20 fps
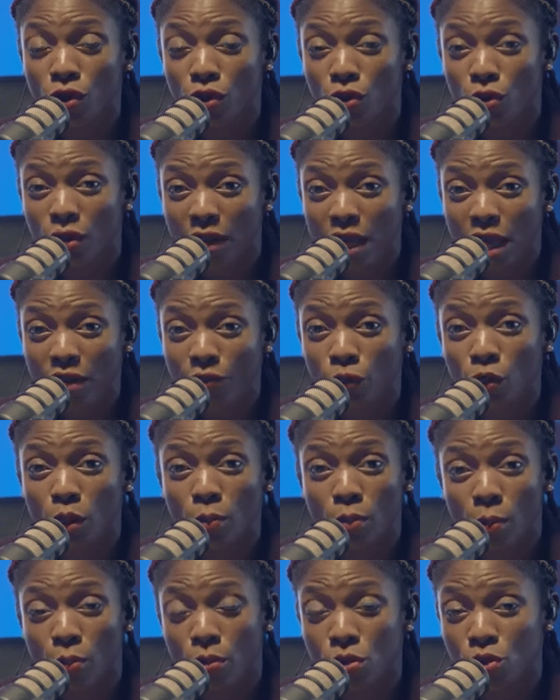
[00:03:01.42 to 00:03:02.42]
your life or your
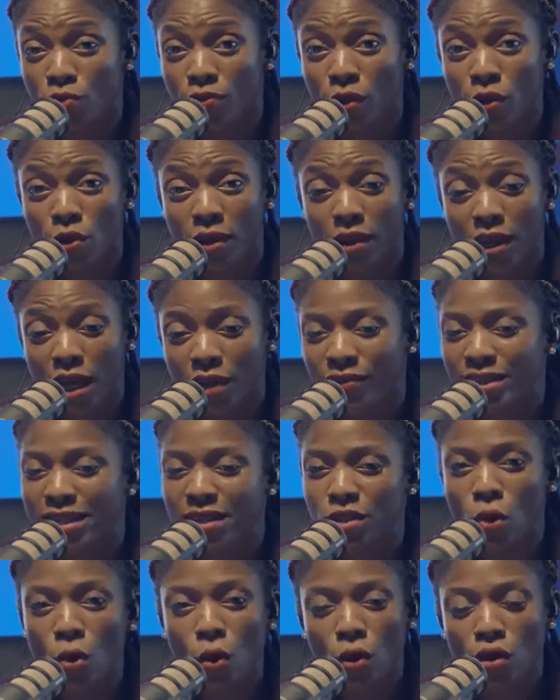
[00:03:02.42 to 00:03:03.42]
purpose over your life
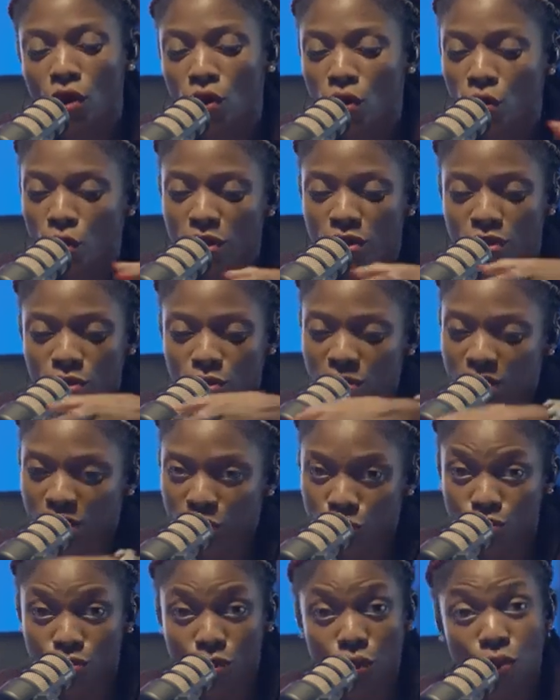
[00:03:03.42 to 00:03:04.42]
is only going to
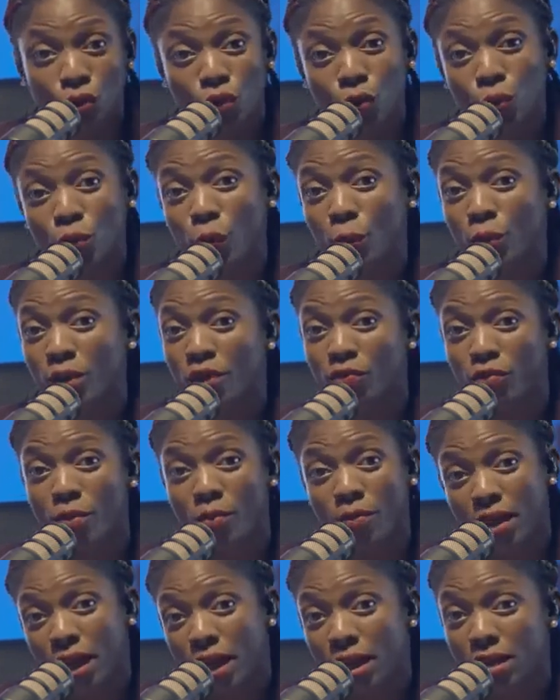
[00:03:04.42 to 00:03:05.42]
derail you away
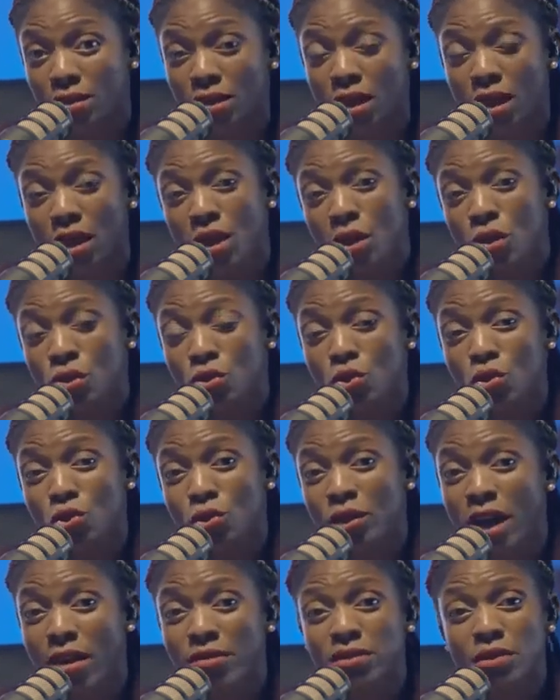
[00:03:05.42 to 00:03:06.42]
from that. So you
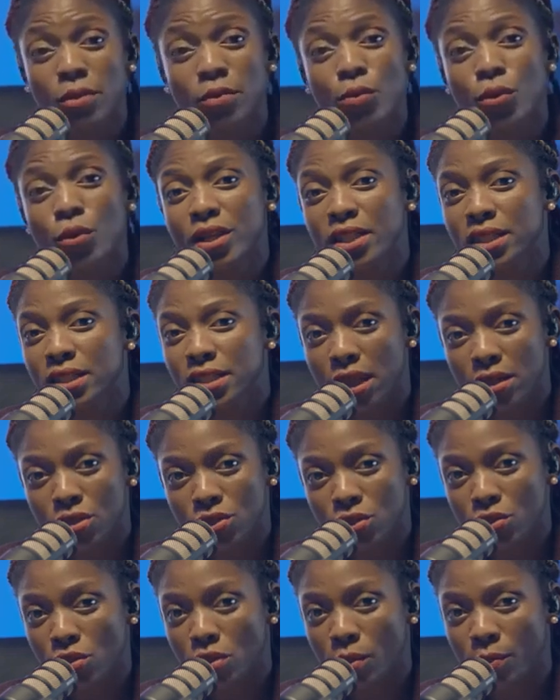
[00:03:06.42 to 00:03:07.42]
have to be more
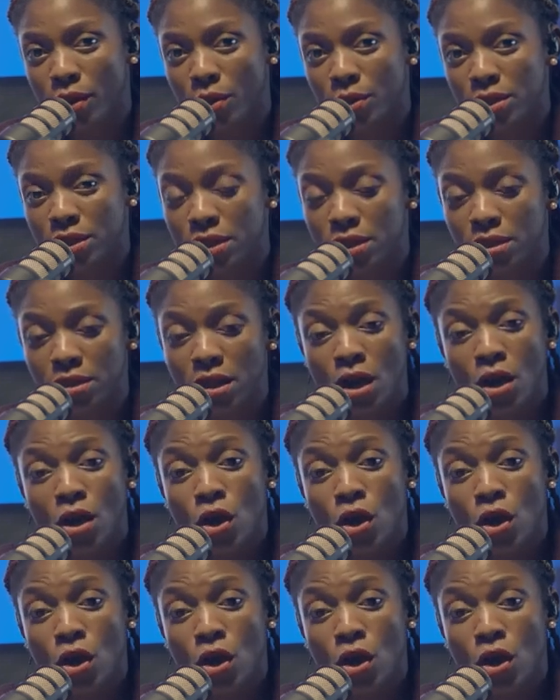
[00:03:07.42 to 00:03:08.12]
intentional about it.